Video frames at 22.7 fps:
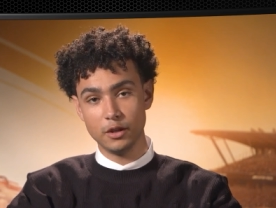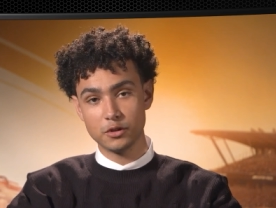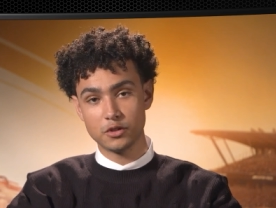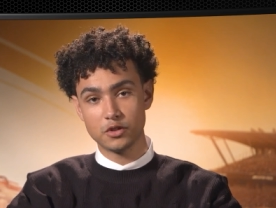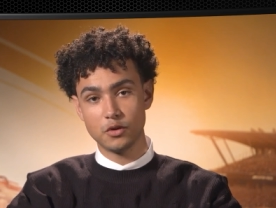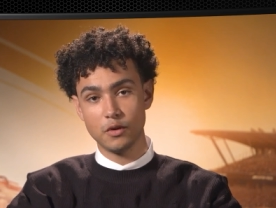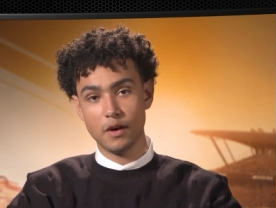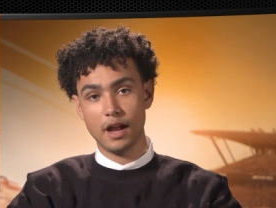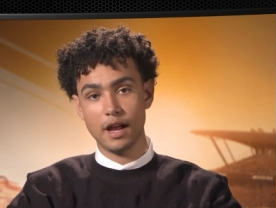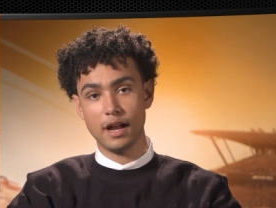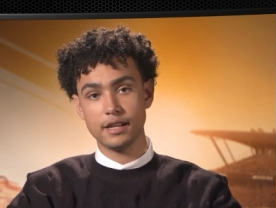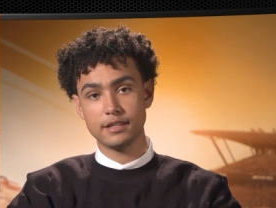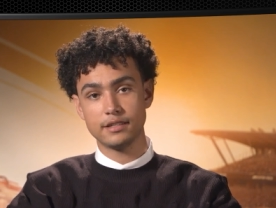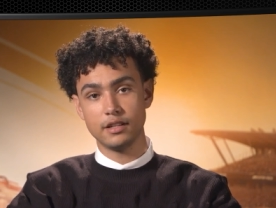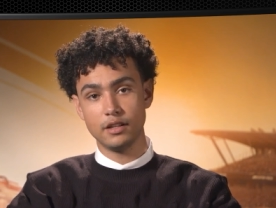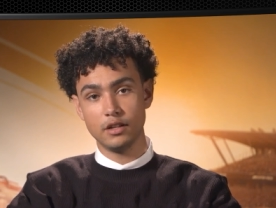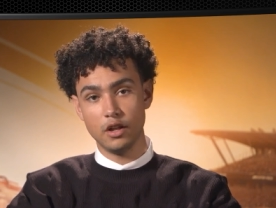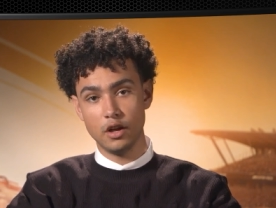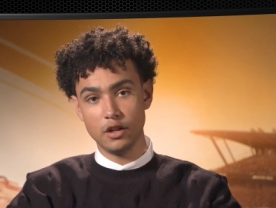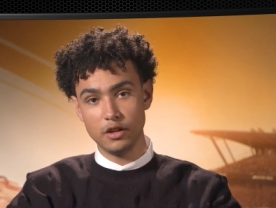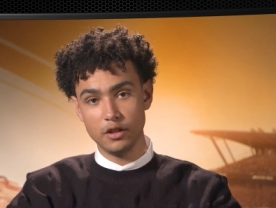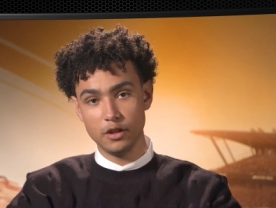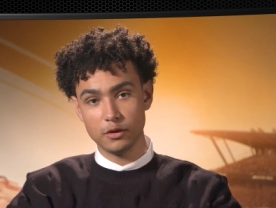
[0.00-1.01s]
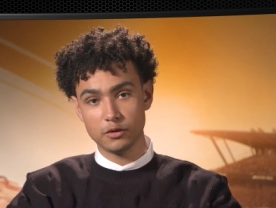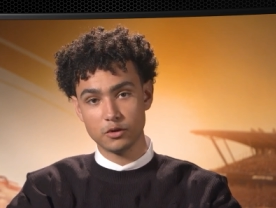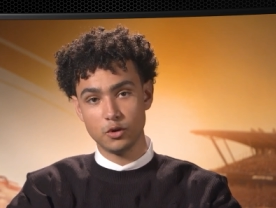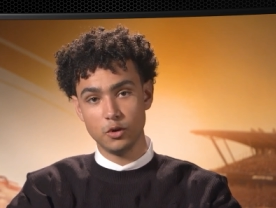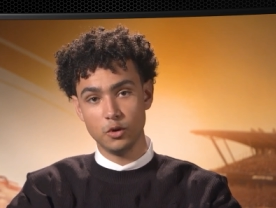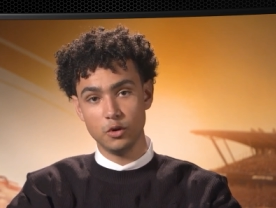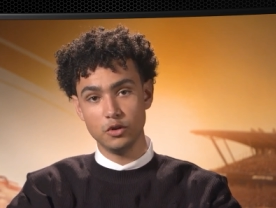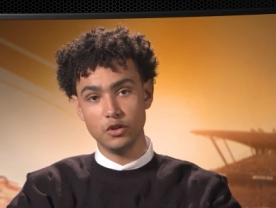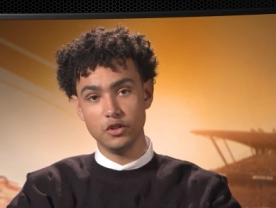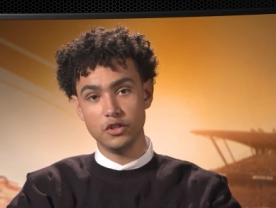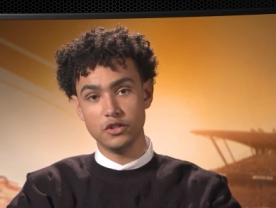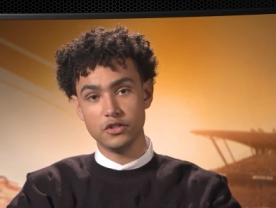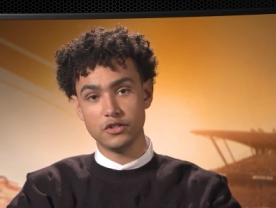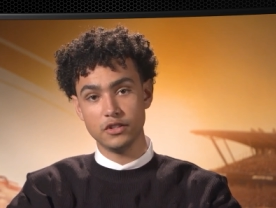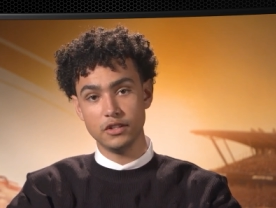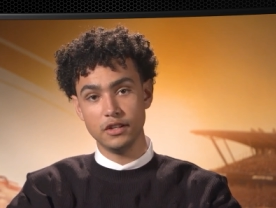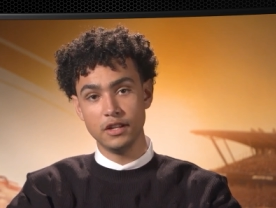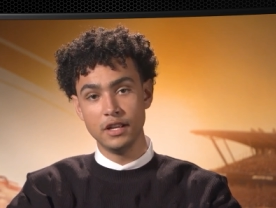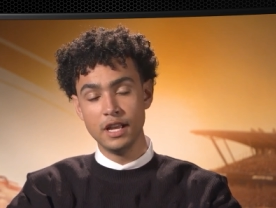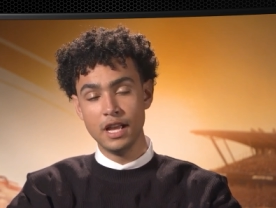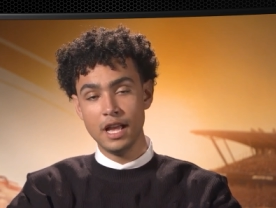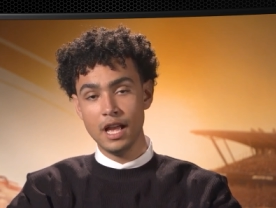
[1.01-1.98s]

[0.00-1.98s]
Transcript: those tracks and learning those corners. And